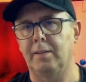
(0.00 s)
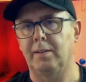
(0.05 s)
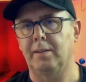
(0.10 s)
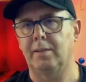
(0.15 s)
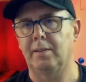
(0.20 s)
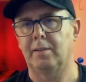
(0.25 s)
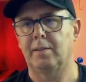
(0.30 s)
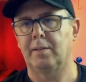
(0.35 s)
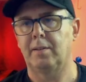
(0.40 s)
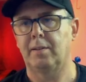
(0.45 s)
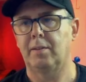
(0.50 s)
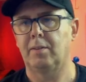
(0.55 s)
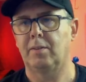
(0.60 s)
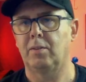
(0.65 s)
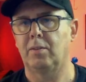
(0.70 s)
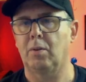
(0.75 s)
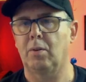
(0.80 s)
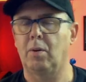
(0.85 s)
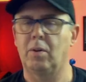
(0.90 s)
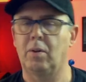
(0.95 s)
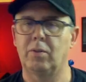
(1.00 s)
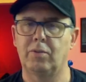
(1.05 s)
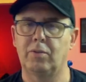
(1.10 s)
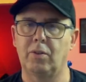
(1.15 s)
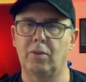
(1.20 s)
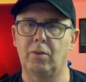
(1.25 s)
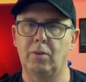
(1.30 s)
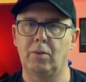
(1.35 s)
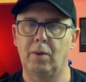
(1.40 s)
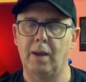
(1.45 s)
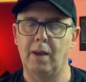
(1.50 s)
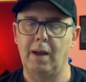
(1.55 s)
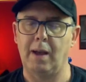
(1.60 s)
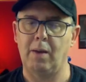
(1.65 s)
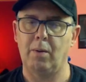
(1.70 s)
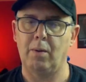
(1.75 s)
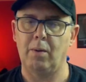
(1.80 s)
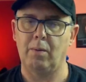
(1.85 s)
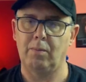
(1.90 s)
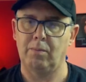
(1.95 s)
it. So I'll show you
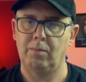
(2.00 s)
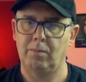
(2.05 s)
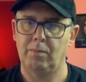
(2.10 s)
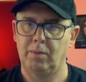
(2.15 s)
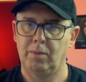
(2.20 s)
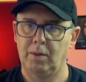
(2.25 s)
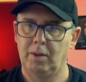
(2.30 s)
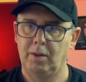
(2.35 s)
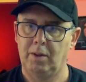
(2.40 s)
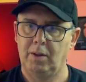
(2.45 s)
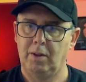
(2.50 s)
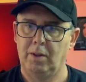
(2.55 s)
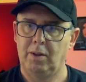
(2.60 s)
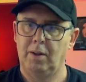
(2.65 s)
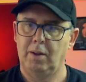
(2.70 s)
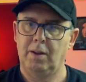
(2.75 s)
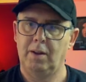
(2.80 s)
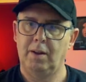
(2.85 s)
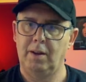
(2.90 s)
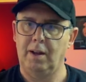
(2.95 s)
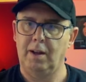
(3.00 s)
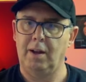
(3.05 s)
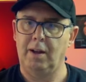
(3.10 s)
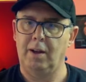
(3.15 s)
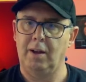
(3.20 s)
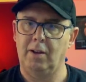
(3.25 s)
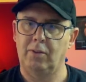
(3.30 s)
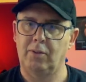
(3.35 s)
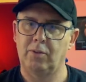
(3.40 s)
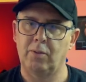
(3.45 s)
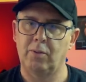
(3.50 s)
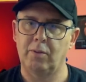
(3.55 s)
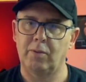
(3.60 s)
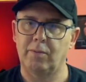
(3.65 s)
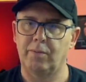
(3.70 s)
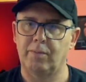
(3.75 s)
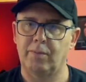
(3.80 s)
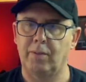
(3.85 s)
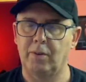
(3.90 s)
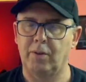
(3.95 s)
how, sort of
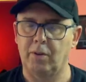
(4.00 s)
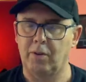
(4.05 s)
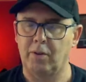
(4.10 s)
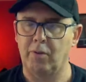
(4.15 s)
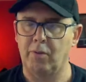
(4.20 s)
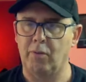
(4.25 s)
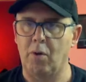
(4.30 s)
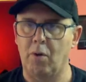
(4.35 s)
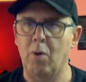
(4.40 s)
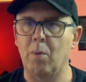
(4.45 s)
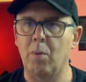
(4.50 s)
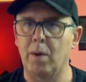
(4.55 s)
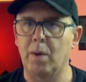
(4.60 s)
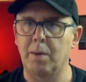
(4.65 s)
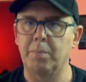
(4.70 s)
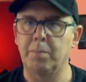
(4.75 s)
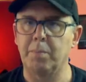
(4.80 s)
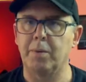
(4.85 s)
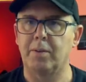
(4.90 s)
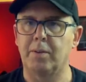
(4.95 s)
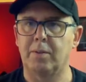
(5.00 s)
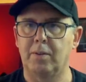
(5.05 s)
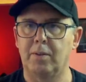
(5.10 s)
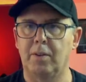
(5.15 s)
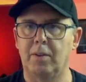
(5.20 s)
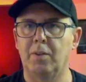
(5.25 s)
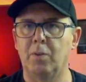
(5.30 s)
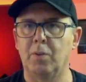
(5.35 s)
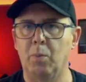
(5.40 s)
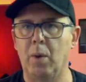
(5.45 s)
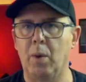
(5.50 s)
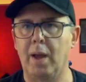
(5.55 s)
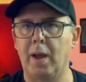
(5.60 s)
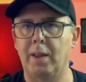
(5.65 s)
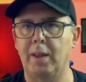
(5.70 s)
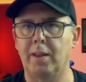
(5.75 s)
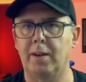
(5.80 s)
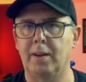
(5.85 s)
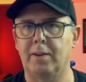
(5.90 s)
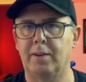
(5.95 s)
not a wrong way, but the way
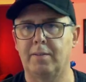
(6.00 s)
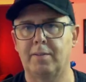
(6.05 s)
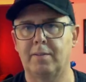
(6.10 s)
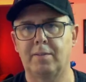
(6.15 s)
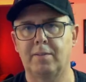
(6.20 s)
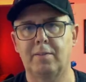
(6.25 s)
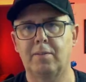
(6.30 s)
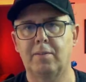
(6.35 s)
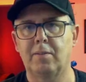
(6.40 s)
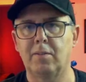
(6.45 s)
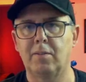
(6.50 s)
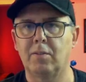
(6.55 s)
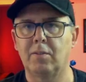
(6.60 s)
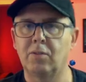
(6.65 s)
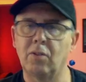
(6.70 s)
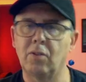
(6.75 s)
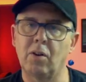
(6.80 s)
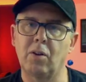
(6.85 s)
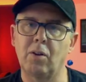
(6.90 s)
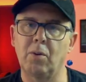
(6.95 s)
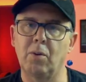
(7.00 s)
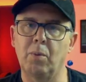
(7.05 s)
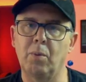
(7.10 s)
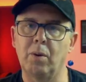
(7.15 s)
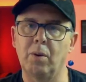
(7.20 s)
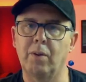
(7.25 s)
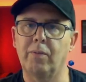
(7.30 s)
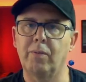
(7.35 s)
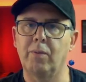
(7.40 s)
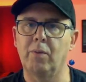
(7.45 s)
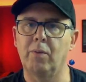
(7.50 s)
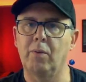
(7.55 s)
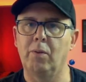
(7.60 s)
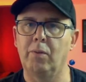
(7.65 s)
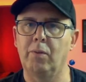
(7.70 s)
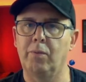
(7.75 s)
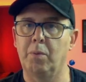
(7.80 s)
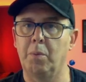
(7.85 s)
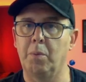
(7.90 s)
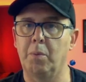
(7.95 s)
that it's not going to work for
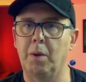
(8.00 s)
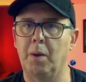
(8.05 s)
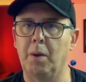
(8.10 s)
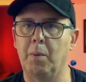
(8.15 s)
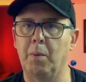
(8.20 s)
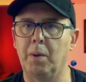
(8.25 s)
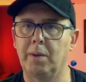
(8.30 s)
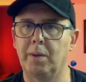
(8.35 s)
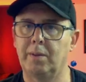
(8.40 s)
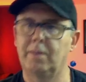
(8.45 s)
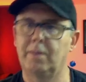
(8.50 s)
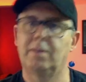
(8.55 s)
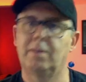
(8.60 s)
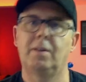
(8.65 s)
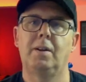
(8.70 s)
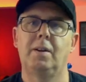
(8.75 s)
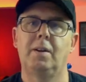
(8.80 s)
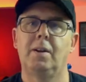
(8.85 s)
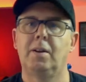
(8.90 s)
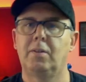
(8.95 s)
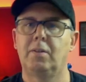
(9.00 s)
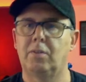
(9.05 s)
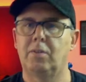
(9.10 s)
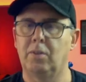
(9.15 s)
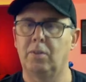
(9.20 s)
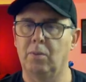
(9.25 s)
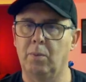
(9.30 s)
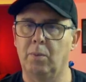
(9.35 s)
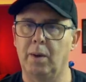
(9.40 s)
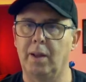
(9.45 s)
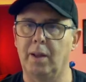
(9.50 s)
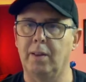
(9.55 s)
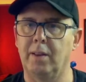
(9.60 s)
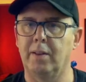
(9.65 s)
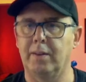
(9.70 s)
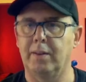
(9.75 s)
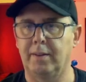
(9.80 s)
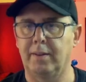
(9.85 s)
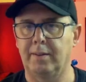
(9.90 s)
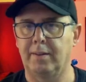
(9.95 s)
what I want, to the way
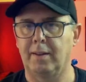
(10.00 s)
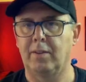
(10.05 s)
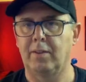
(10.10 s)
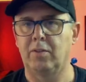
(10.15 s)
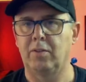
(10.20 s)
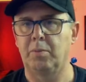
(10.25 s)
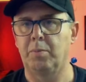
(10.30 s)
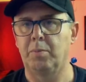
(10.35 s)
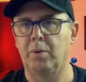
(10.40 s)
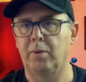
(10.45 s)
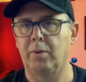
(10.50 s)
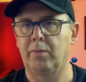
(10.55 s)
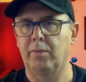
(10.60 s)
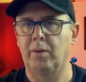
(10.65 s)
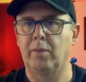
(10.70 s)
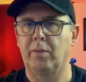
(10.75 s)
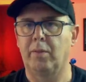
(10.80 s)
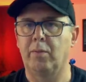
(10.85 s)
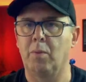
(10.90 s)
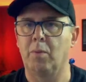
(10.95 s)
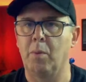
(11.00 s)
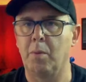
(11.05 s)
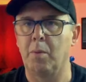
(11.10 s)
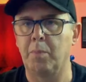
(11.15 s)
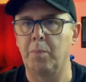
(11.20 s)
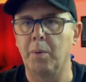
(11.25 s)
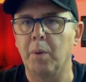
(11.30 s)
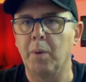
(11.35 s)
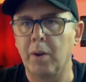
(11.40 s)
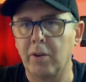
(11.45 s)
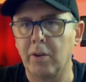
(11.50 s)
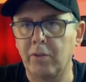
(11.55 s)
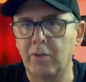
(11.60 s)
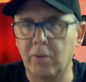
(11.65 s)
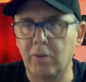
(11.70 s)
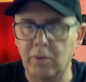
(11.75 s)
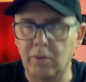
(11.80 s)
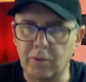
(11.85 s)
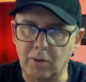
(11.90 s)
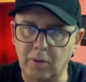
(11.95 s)
that it's actually perfect for what we want to
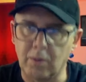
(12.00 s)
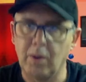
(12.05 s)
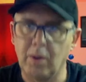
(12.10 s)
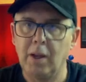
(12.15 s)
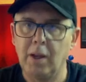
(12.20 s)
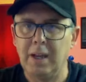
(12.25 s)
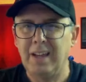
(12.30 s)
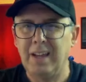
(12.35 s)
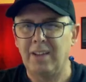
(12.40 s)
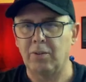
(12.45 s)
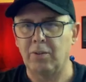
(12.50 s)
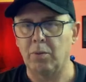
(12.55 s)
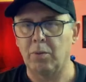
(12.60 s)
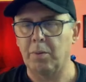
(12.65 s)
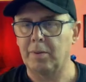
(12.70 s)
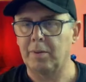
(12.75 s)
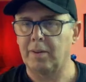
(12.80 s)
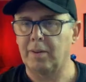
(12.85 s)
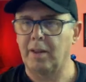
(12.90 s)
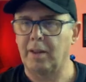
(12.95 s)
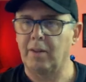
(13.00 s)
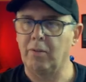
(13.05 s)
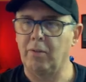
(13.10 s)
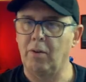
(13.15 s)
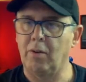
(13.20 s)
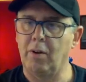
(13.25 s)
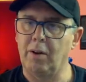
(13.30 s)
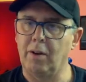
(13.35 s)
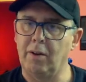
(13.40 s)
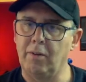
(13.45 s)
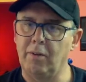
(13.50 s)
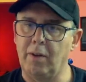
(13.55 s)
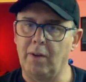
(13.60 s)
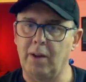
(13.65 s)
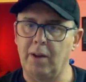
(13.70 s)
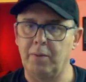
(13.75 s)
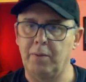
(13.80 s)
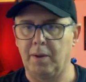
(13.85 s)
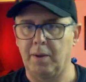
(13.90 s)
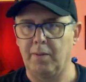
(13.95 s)
shoot. So it's almost like a wrong and a
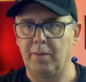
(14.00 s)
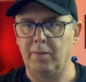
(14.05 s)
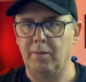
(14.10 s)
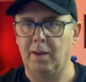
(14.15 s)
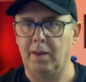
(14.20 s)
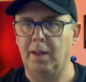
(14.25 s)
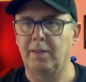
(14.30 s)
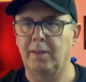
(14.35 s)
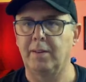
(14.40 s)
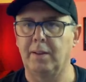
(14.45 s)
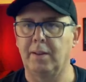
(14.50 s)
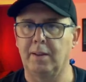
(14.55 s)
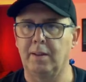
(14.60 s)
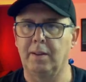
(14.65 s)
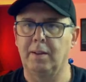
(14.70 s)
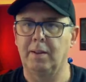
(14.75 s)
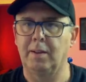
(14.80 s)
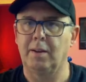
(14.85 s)
right way of lighting,